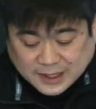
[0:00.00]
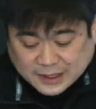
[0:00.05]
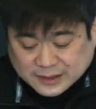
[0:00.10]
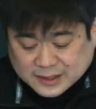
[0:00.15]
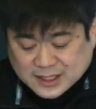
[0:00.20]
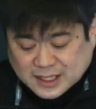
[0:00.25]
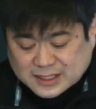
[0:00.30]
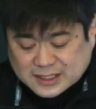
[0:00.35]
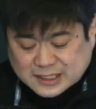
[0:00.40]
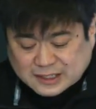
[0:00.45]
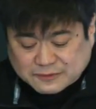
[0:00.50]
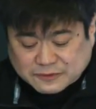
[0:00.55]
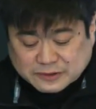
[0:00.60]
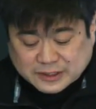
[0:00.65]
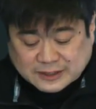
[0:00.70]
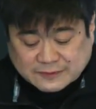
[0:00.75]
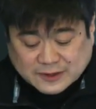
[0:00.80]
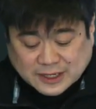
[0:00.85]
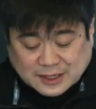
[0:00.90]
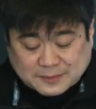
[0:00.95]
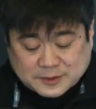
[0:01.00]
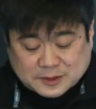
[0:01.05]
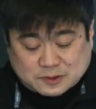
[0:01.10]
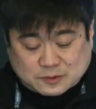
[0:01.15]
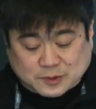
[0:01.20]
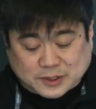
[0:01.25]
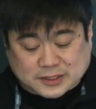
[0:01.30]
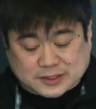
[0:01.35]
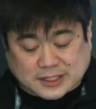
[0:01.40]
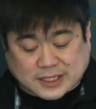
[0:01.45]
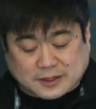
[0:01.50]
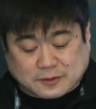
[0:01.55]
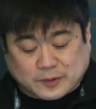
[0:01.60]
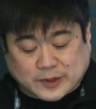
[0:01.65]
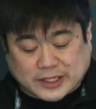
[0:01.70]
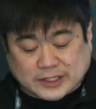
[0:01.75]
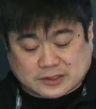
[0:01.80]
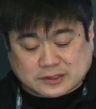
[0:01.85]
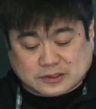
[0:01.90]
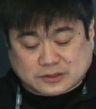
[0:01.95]
the idea of Creative Commons was a
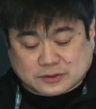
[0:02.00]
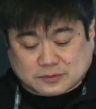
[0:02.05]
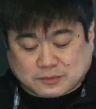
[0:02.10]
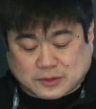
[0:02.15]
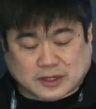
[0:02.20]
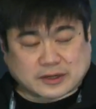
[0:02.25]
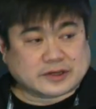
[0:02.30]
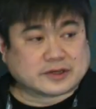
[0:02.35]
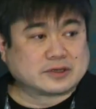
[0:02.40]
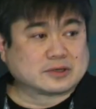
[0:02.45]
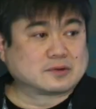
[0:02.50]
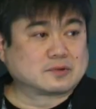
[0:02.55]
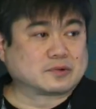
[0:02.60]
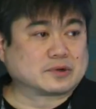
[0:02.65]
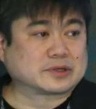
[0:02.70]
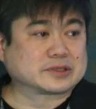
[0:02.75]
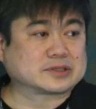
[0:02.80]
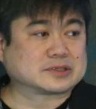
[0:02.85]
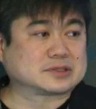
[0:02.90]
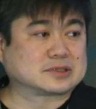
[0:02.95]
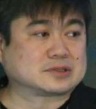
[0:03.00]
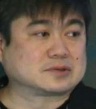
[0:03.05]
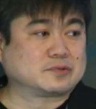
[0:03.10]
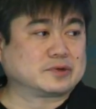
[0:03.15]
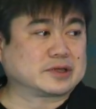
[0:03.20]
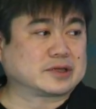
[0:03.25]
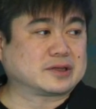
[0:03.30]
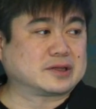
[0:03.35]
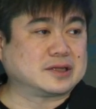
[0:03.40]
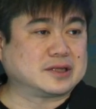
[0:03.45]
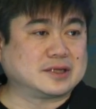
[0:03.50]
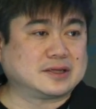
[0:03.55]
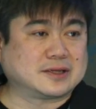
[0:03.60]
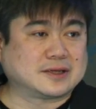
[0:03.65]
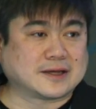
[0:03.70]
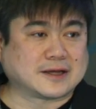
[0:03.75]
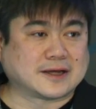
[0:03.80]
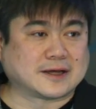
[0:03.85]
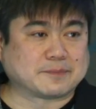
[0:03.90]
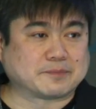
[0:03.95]
way to mark your works with the
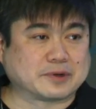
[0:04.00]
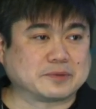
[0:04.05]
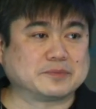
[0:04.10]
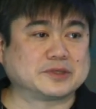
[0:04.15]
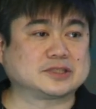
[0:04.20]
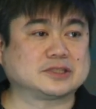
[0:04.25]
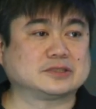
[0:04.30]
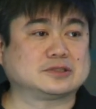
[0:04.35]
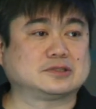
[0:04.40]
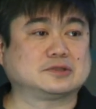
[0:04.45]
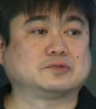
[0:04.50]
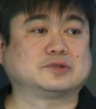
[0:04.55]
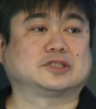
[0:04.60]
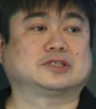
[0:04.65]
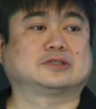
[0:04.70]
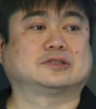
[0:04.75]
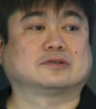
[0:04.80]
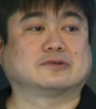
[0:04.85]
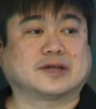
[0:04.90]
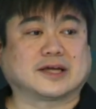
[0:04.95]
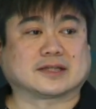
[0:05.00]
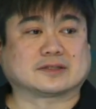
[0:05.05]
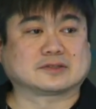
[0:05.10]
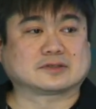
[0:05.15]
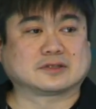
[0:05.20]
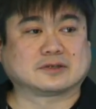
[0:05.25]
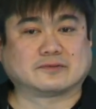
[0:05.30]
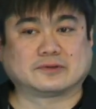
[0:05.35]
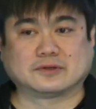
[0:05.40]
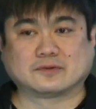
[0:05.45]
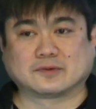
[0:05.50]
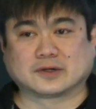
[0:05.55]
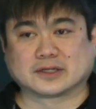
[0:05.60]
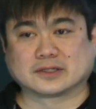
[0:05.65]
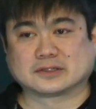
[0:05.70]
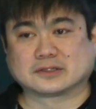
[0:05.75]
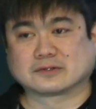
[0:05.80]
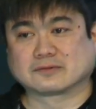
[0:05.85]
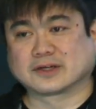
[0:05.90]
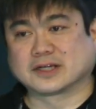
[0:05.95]
uh, permissions you wish to grant. So if you wanted
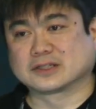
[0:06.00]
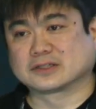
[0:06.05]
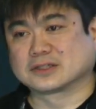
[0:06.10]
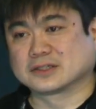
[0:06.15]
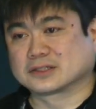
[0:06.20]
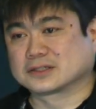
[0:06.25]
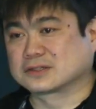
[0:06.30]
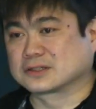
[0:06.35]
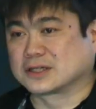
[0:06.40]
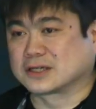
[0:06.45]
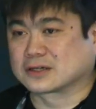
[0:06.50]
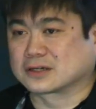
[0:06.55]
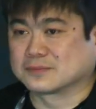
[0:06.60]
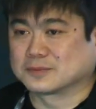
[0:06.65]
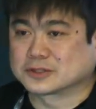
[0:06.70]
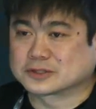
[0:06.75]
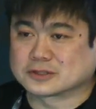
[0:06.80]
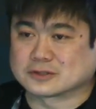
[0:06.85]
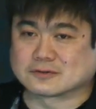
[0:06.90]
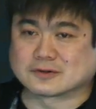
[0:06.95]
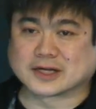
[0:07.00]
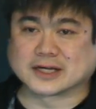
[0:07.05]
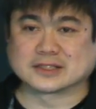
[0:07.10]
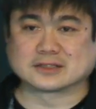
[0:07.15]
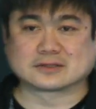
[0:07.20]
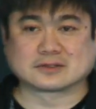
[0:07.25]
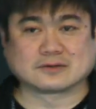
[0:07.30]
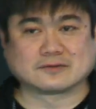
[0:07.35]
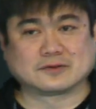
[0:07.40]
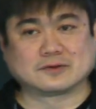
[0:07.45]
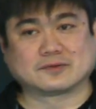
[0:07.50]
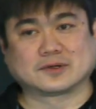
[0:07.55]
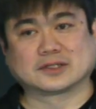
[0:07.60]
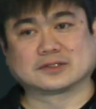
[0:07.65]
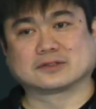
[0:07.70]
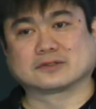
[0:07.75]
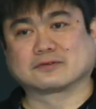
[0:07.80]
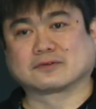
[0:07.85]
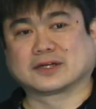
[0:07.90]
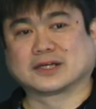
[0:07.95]
to grant just non-commercial rights, or if you wanted
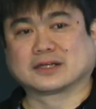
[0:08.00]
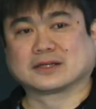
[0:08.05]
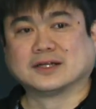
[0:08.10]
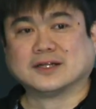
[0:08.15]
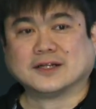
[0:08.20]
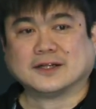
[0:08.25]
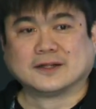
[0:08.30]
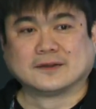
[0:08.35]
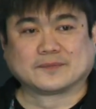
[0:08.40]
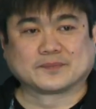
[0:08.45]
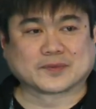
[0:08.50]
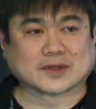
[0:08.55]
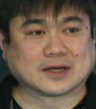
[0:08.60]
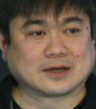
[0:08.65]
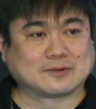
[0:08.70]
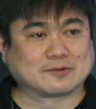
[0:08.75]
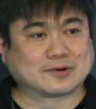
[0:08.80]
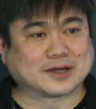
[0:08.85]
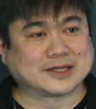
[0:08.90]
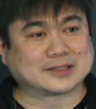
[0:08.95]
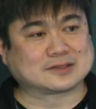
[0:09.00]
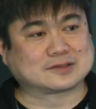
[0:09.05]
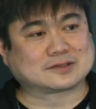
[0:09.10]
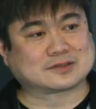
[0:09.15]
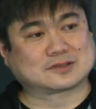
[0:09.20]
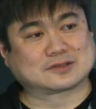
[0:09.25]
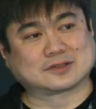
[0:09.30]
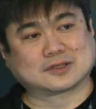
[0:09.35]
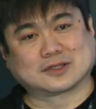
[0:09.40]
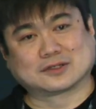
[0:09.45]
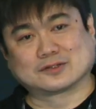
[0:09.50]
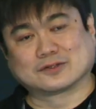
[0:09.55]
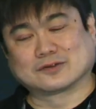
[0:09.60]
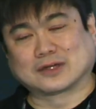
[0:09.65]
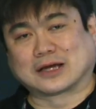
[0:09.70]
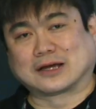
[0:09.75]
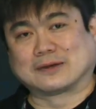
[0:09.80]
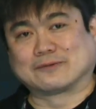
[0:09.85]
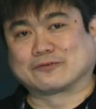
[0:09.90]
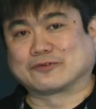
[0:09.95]
to grant uh, rights
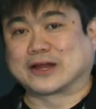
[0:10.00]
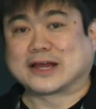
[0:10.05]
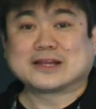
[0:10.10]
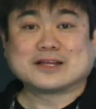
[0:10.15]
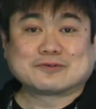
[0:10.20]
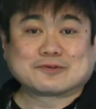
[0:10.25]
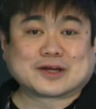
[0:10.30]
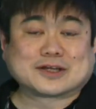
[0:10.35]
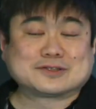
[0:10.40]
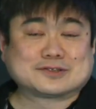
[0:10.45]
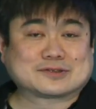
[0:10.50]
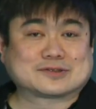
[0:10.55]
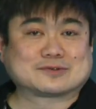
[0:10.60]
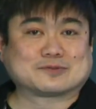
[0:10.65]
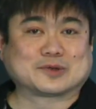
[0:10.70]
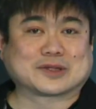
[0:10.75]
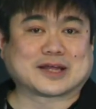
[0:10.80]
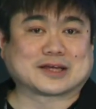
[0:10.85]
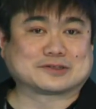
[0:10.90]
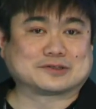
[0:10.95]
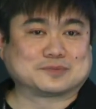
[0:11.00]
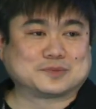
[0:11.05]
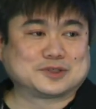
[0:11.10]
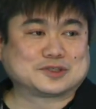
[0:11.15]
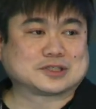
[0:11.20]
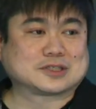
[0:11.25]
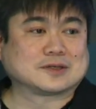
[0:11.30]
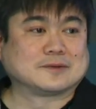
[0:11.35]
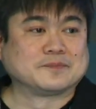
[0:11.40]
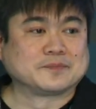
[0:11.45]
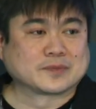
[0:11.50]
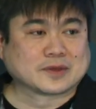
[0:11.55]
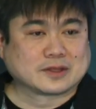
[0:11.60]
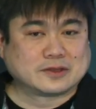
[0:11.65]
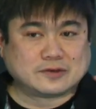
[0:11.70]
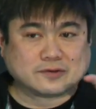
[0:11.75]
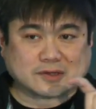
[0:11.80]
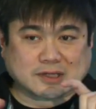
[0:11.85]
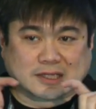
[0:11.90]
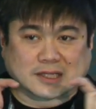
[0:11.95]
of any rights with attribution,
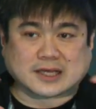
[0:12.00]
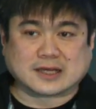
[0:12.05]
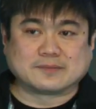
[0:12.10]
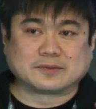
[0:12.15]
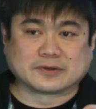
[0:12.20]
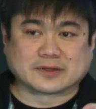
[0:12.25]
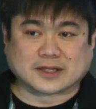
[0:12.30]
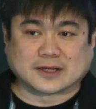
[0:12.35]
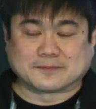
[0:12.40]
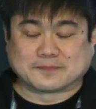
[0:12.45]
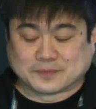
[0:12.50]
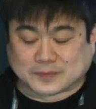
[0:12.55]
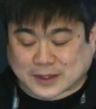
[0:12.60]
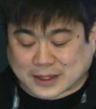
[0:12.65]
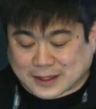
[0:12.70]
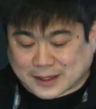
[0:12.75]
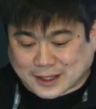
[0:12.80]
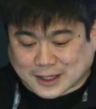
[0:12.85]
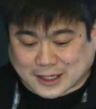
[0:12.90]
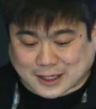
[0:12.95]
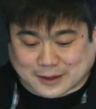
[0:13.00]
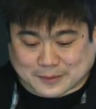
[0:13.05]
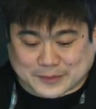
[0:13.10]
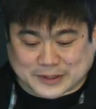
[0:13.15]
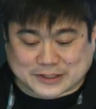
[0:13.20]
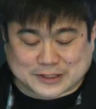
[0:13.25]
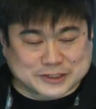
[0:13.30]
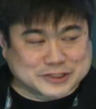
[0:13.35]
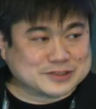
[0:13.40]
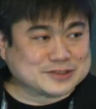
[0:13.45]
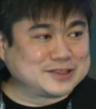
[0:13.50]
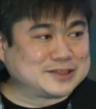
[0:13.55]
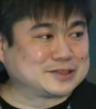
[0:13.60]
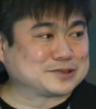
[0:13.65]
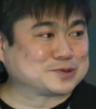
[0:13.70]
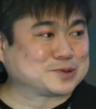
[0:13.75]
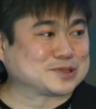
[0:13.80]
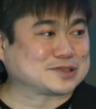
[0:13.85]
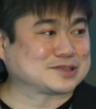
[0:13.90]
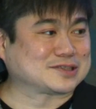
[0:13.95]
you could label them. Um, initially,
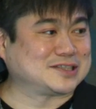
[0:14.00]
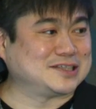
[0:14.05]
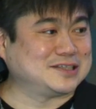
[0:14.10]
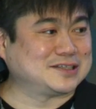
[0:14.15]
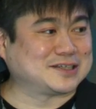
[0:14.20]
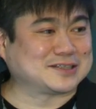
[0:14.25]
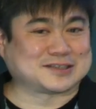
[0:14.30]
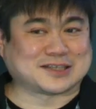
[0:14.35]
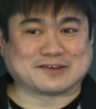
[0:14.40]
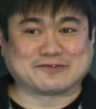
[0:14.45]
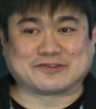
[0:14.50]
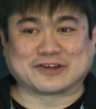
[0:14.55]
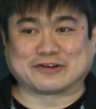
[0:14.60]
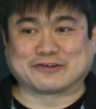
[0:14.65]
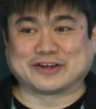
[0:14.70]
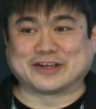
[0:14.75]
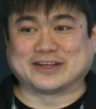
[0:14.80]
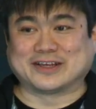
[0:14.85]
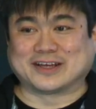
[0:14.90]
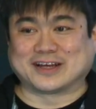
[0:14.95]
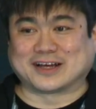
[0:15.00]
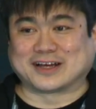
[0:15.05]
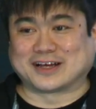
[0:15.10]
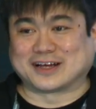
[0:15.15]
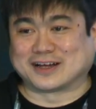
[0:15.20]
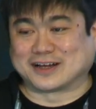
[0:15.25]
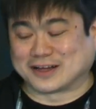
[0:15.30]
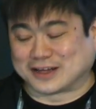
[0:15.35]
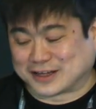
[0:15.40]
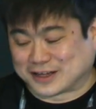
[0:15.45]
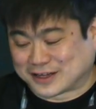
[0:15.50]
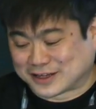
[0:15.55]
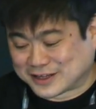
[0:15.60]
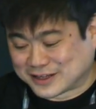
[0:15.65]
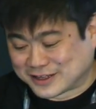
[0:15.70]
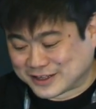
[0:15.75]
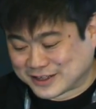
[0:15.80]
this was seen as a very uh, uh,